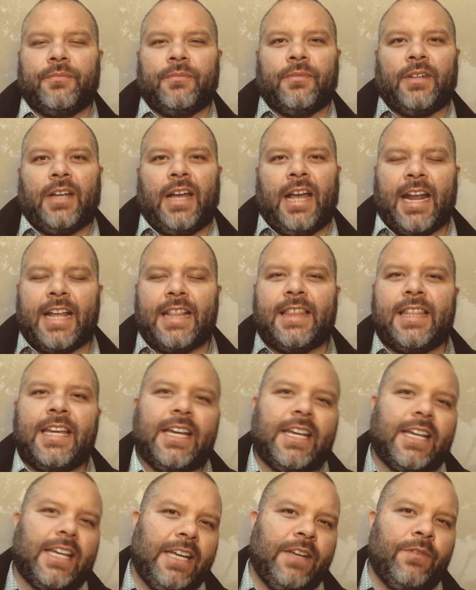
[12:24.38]
And I
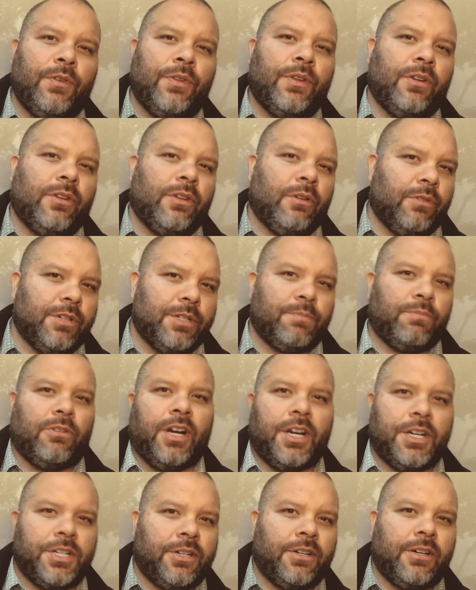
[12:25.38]
think even though there was
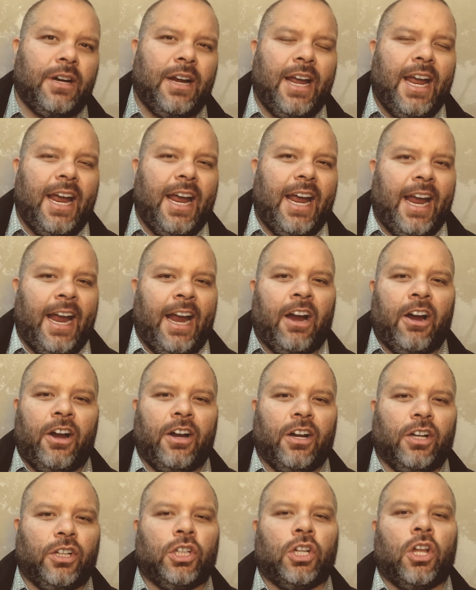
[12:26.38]
pressure, Aaron
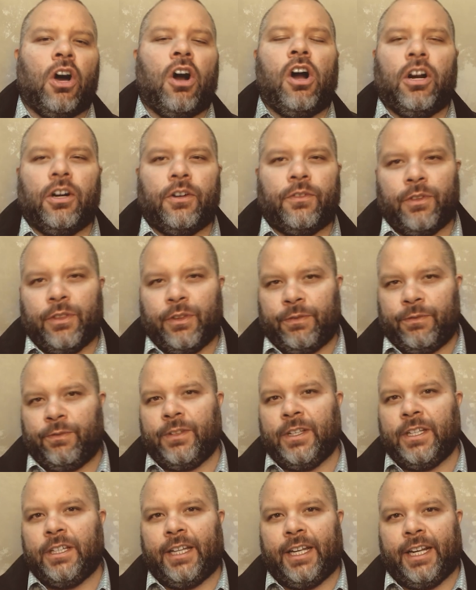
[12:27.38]
longed for the
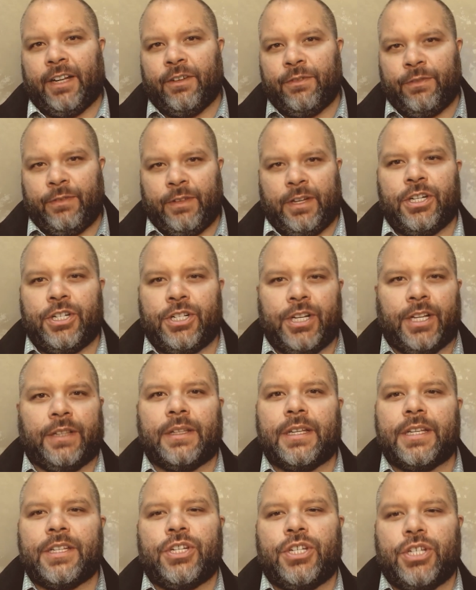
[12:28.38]
feeling of finishing
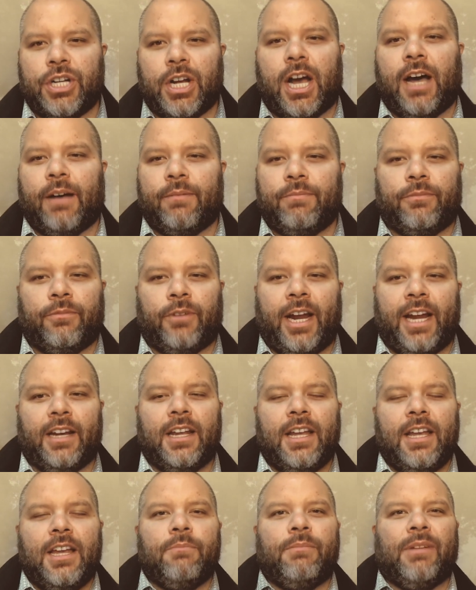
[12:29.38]
this job, right?
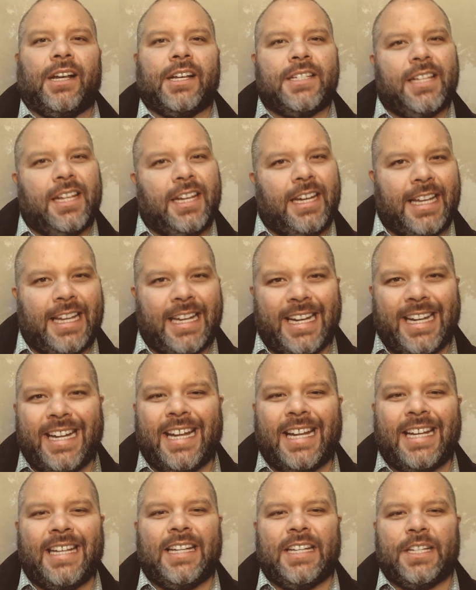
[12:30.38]
Because then he
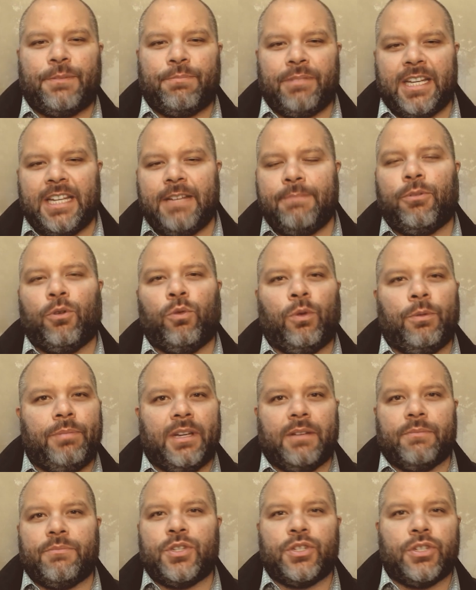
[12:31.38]
and his people would be
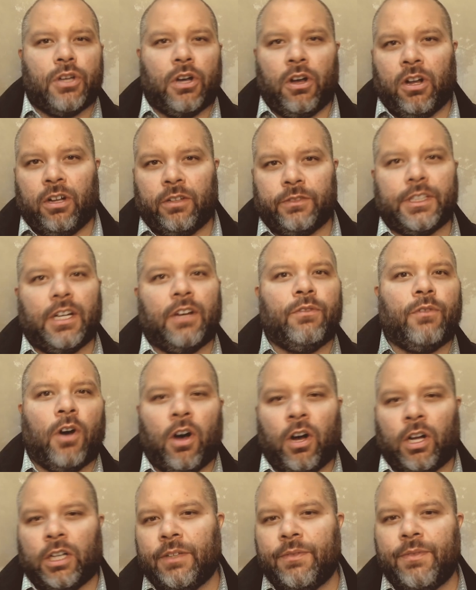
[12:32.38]
absolved of
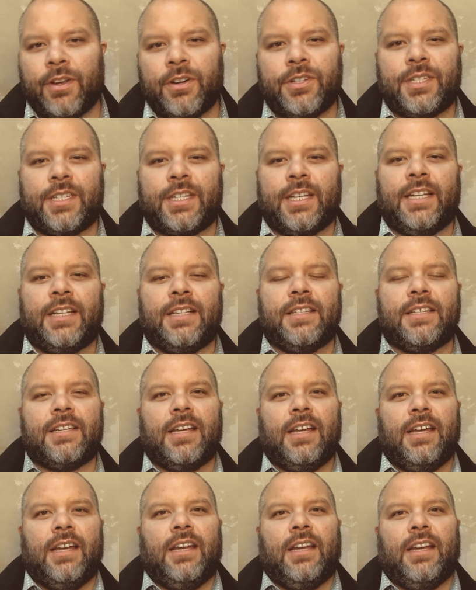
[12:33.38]
all of their sins,
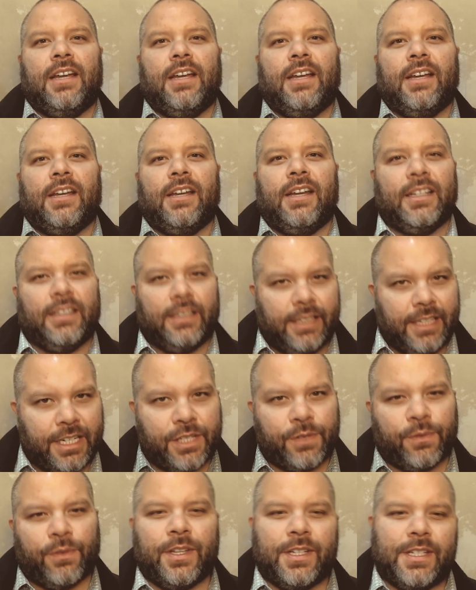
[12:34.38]
at
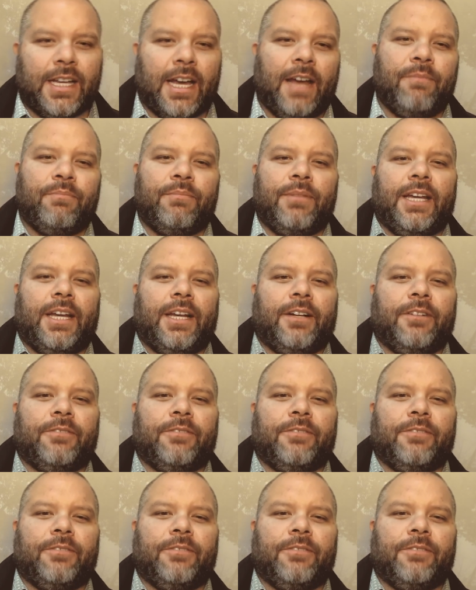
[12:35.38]
least for the time being.